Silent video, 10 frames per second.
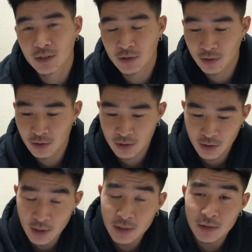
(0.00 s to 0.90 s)
So there's
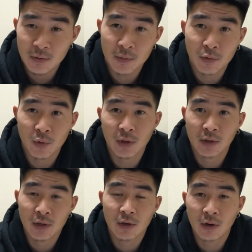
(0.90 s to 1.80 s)
tons of them throughout
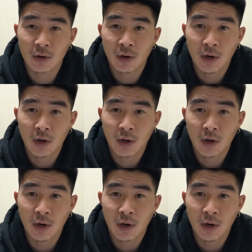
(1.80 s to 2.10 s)
the year,